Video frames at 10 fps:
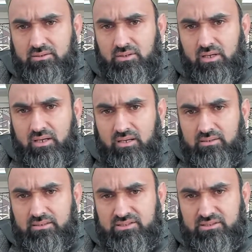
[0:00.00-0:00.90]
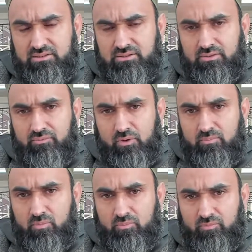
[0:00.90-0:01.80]
and listened from
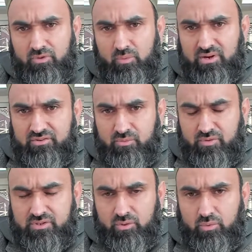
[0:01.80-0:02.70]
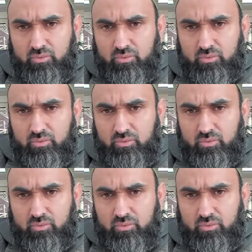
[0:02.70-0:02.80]
the various mufassirun.